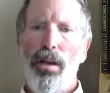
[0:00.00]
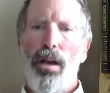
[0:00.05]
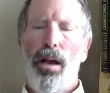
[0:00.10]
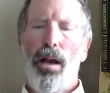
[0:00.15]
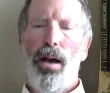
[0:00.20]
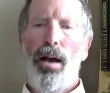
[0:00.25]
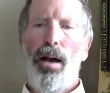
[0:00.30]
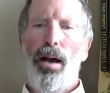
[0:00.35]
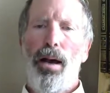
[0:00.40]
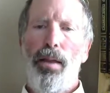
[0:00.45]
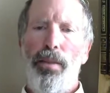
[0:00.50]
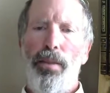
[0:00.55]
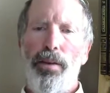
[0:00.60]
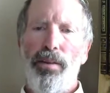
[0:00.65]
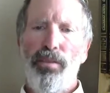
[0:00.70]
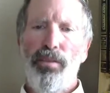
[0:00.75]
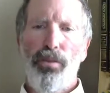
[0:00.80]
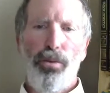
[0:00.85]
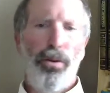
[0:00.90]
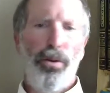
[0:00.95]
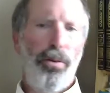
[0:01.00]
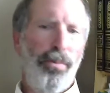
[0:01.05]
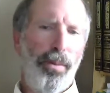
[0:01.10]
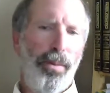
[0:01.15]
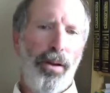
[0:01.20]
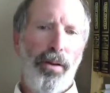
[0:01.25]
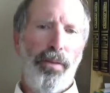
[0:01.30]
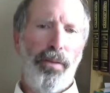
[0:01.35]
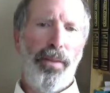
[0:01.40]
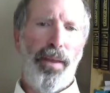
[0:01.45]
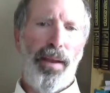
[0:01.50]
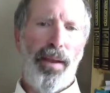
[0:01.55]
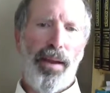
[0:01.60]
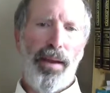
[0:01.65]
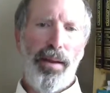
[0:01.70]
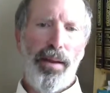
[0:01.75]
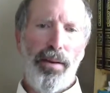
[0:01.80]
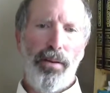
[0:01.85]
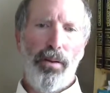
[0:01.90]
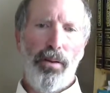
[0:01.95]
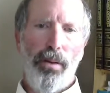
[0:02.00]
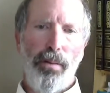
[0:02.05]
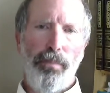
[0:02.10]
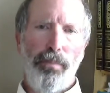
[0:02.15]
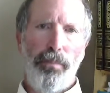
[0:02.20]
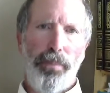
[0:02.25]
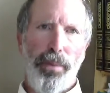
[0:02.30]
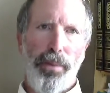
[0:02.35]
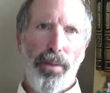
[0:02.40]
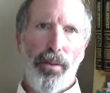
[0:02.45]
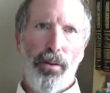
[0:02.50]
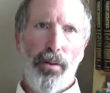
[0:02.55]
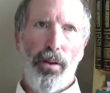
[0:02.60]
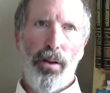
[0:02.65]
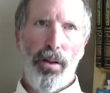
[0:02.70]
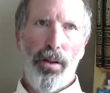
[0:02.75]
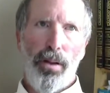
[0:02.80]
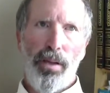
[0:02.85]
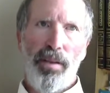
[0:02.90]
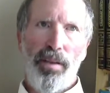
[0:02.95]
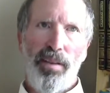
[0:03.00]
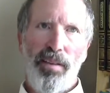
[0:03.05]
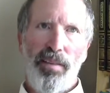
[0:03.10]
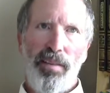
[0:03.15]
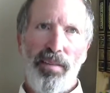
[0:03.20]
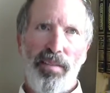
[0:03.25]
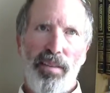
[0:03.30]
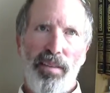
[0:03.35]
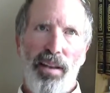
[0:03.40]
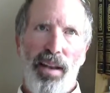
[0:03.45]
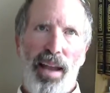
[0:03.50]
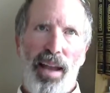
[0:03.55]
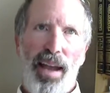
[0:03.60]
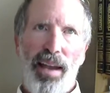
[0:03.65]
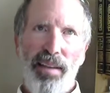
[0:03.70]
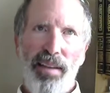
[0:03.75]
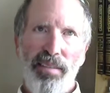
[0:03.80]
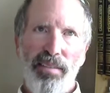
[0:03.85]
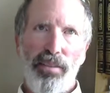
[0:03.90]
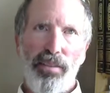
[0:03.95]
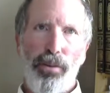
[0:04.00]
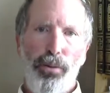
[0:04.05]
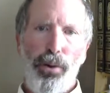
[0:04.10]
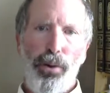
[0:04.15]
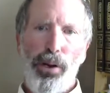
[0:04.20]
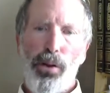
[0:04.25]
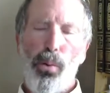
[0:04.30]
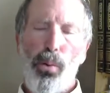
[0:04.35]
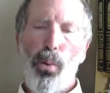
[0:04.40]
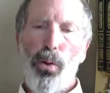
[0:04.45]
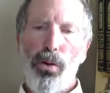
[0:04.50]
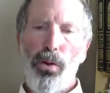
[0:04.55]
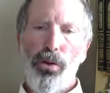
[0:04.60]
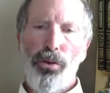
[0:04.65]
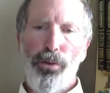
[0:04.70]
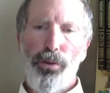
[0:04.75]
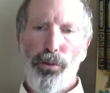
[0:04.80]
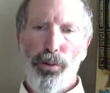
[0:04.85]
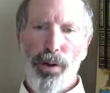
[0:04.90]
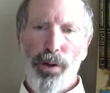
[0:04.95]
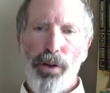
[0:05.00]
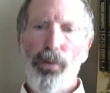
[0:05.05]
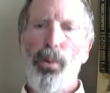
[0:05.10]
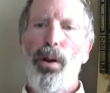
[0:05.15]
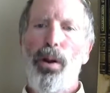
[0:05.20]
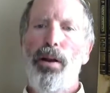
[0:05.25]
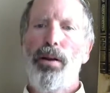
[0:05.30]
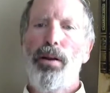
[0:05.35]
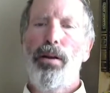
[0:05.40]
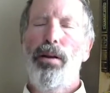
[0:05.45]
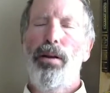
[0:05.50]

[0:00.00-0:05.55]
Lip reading: There's a rumor that his last regret